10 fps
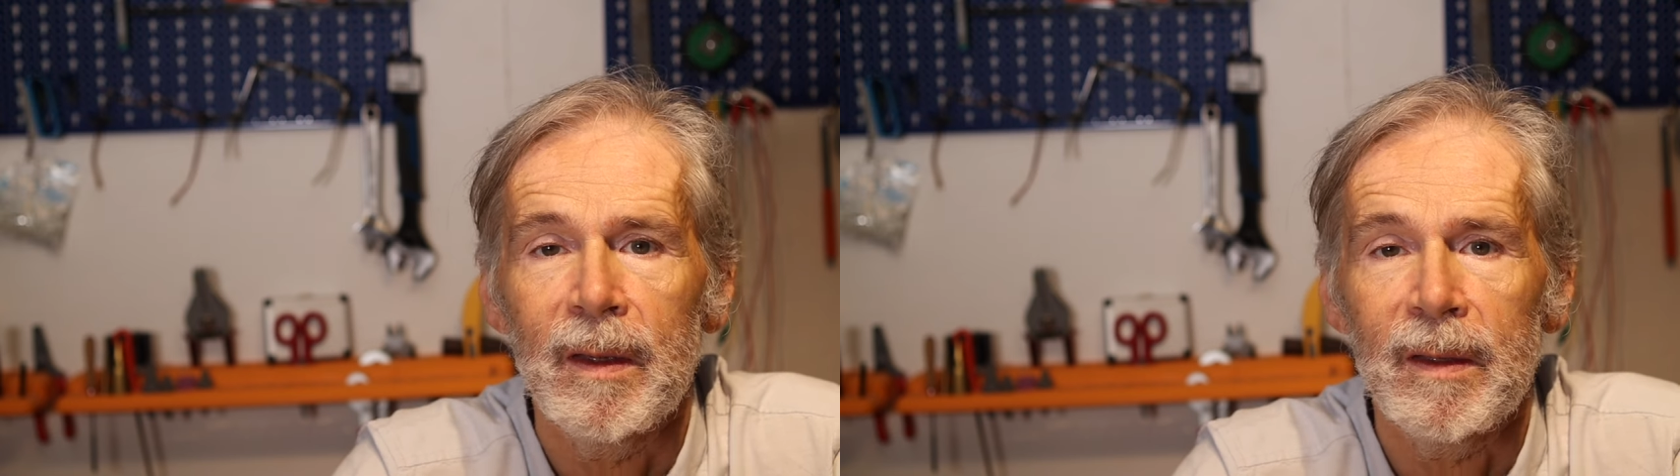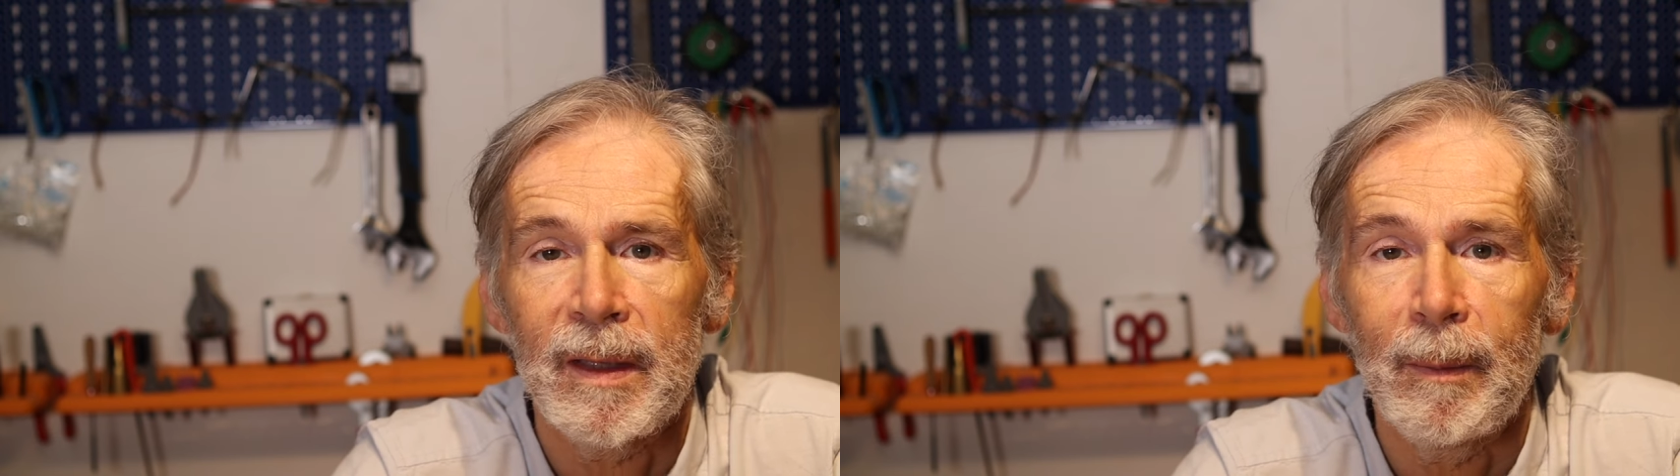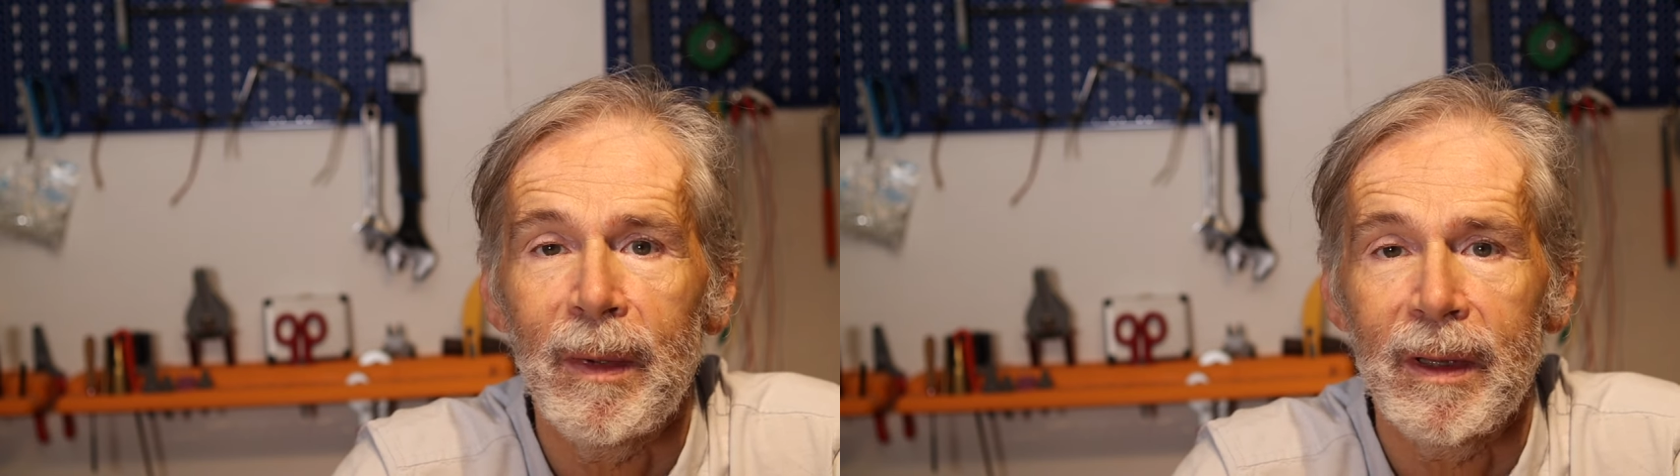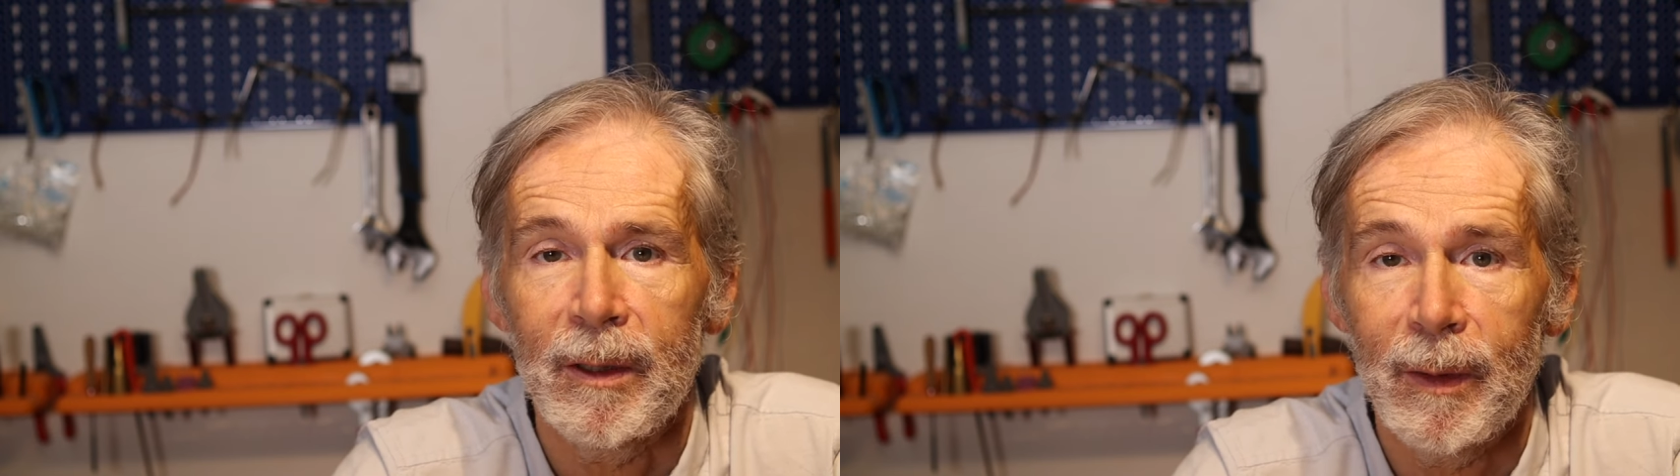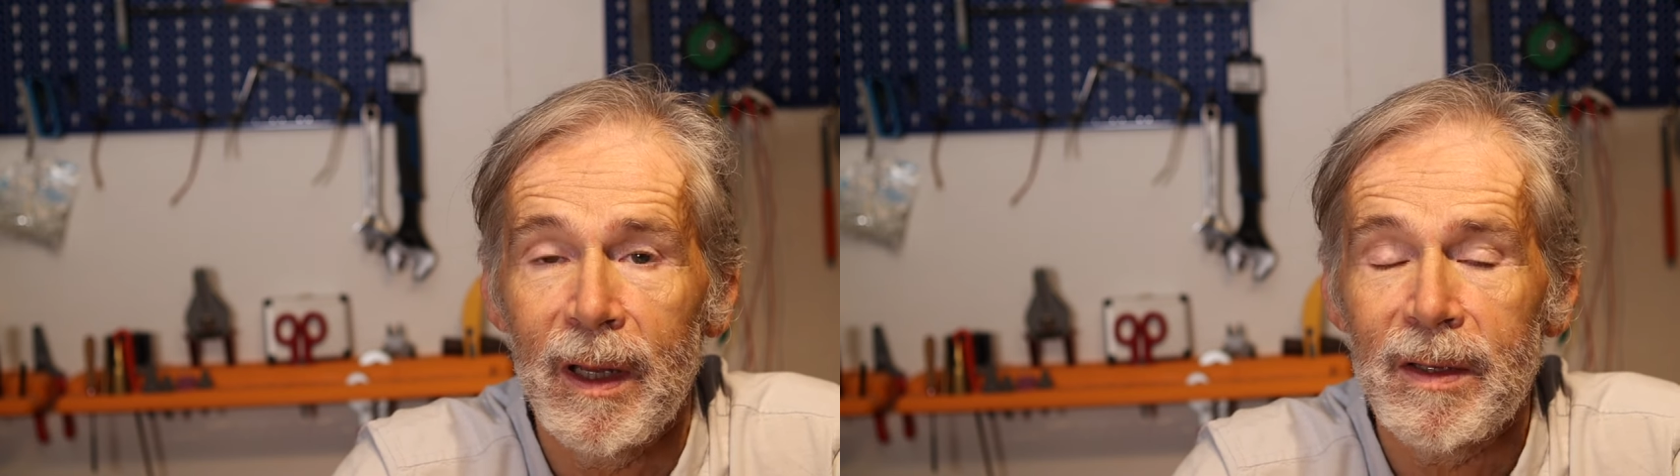Sam and
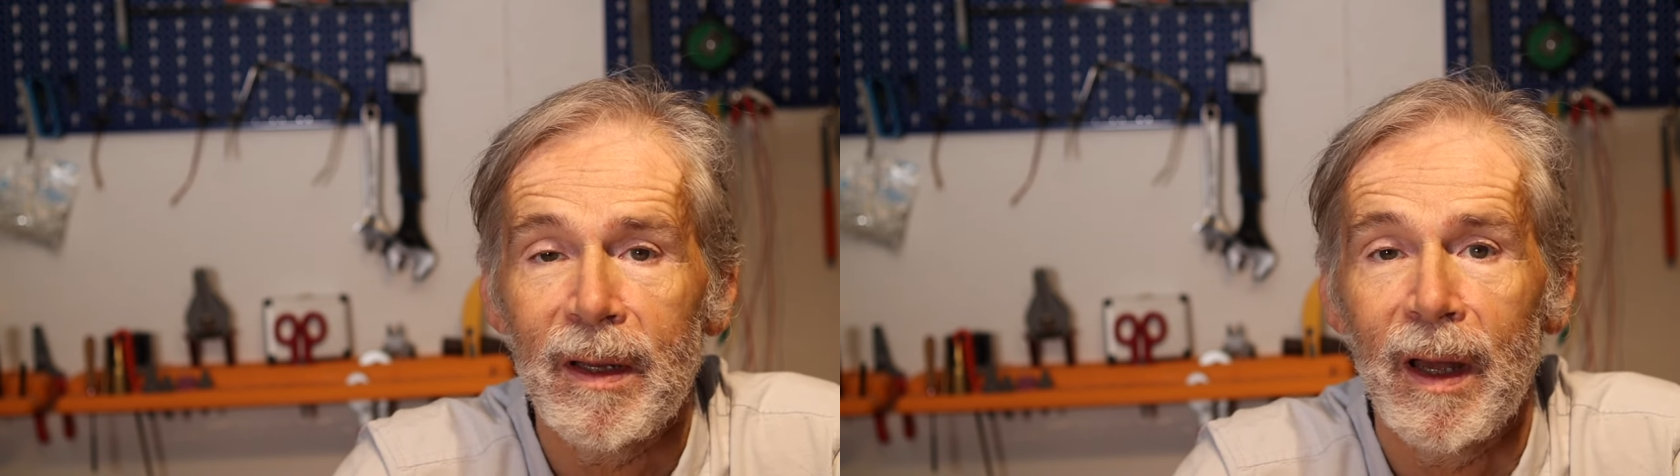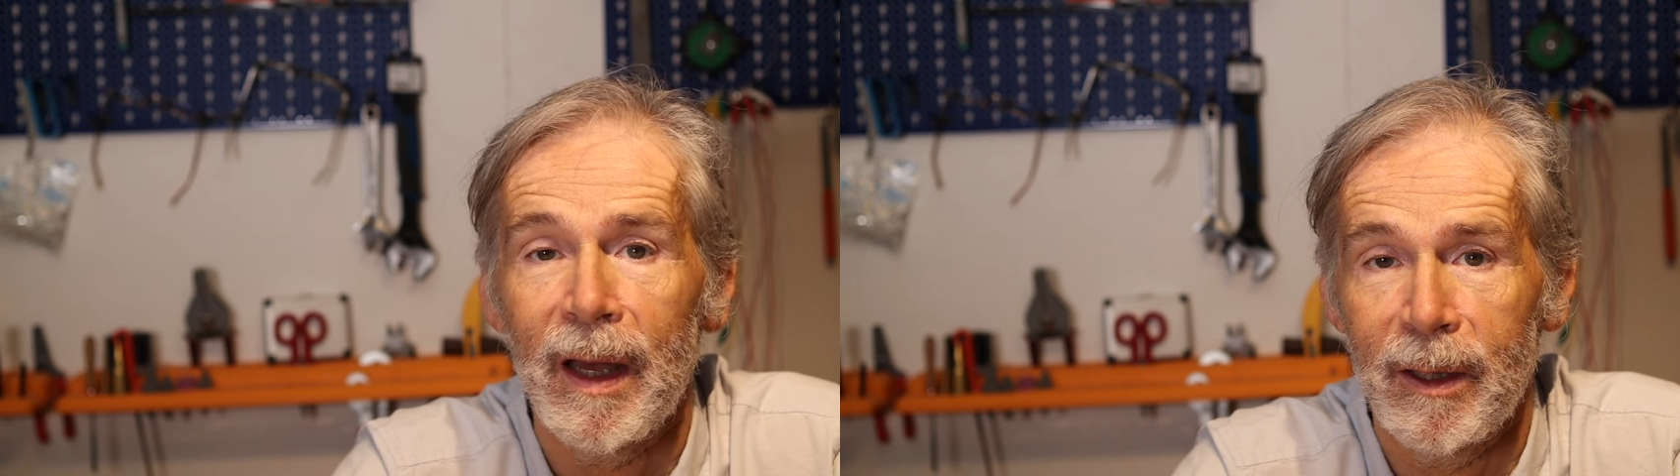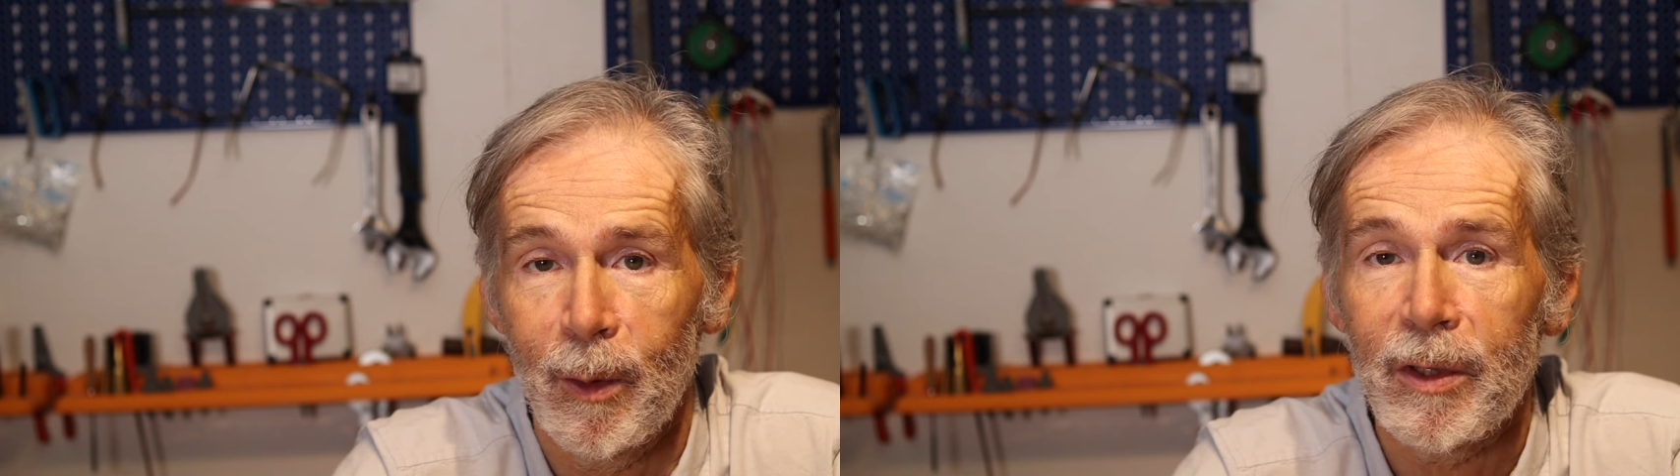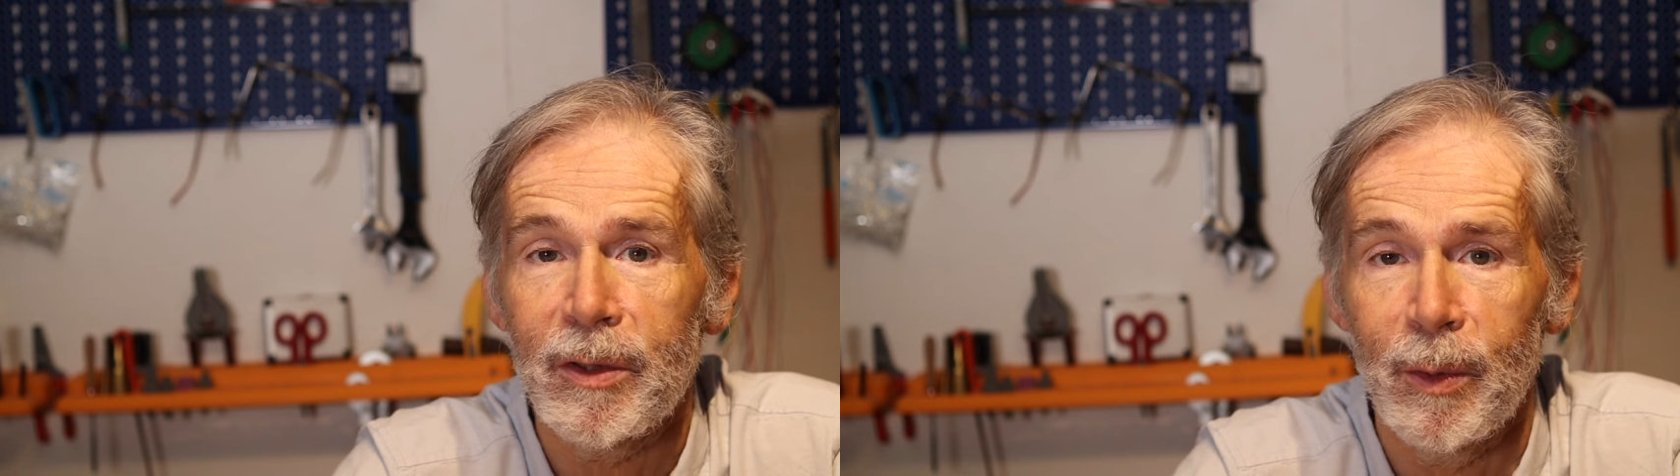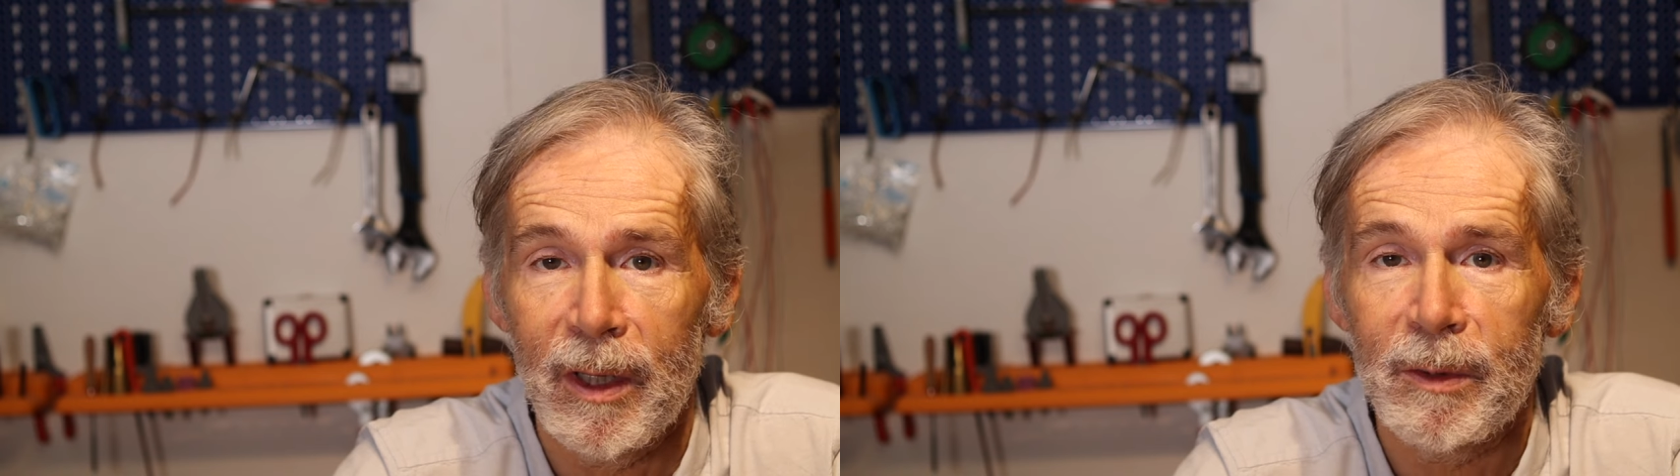Grace are yours
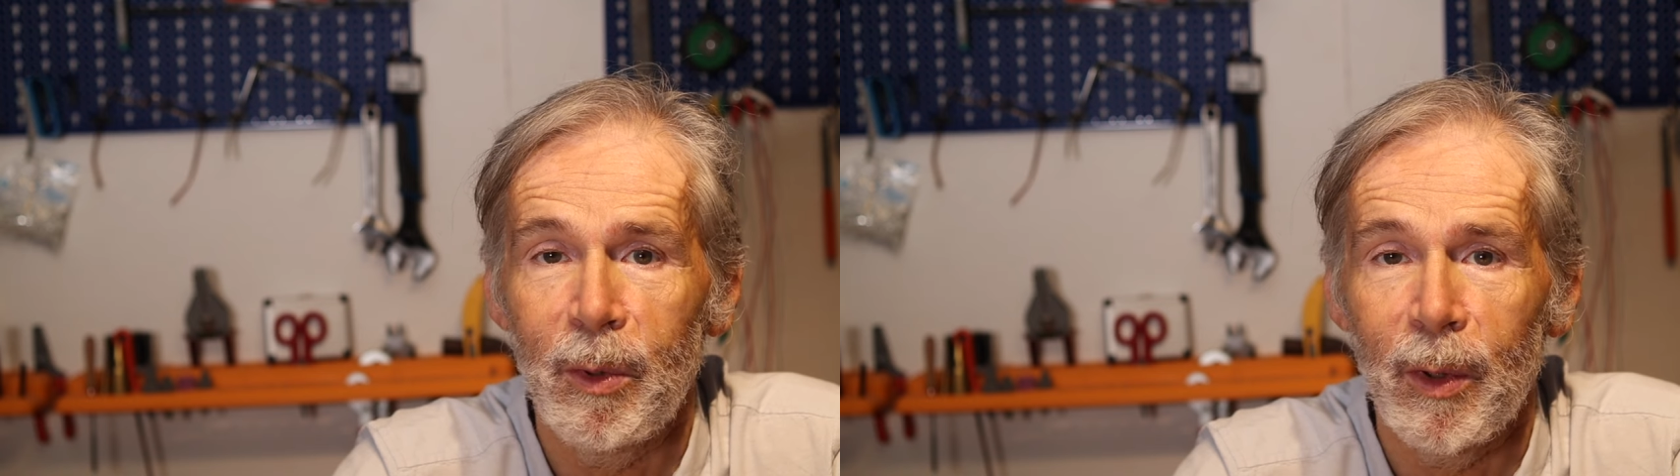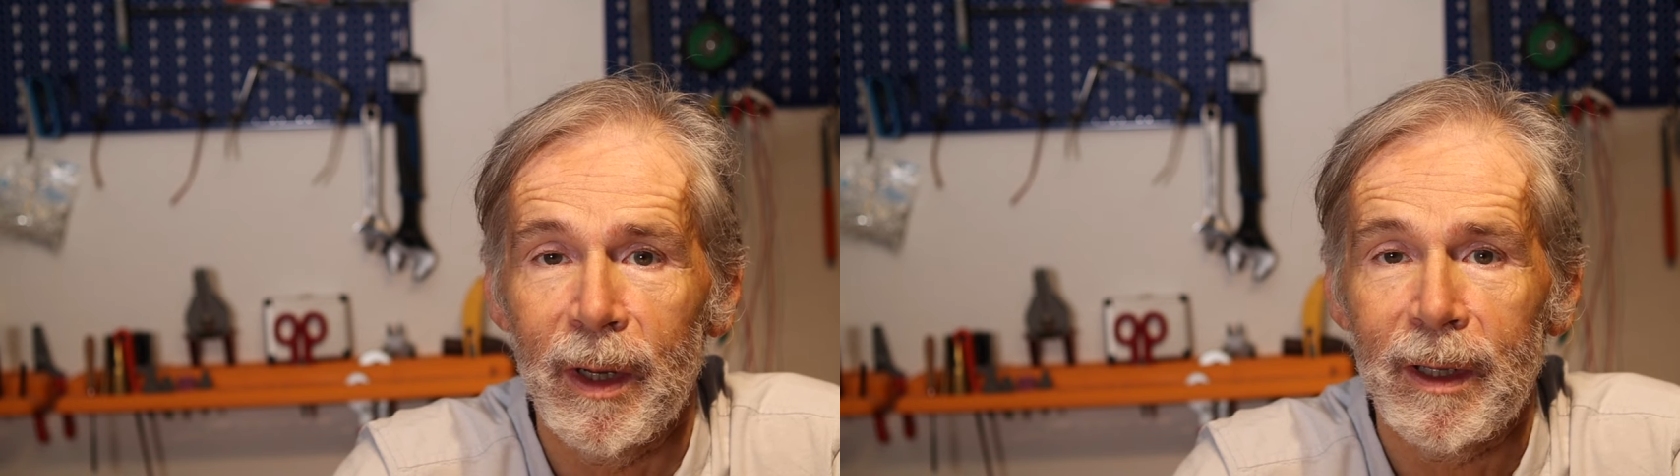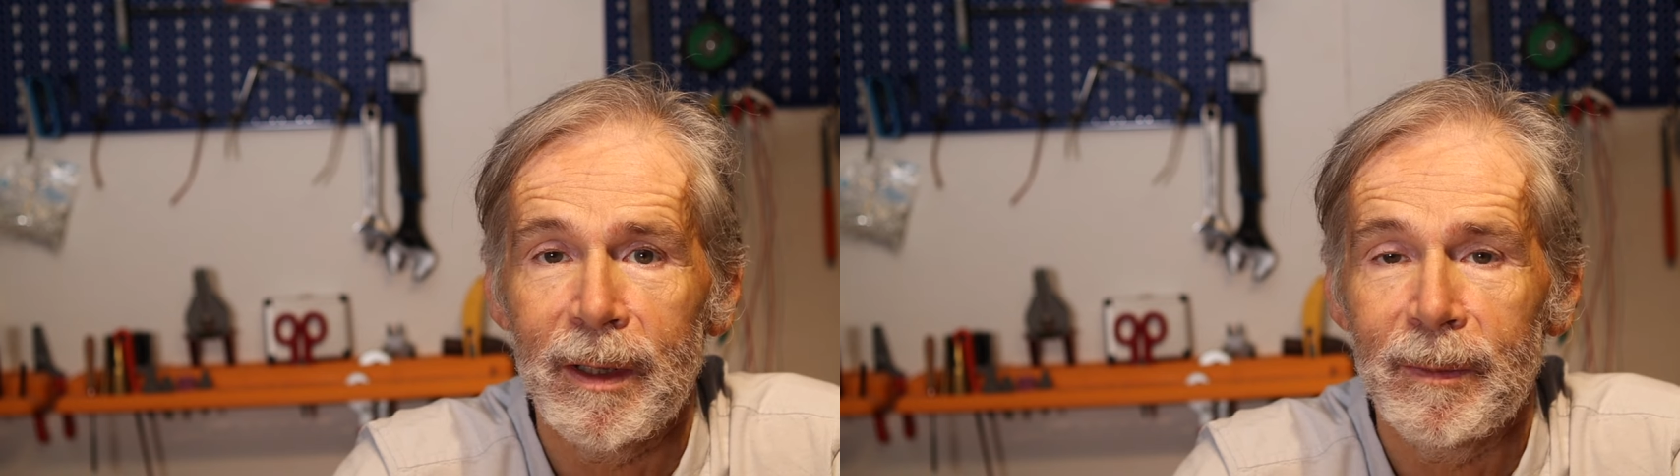to explore.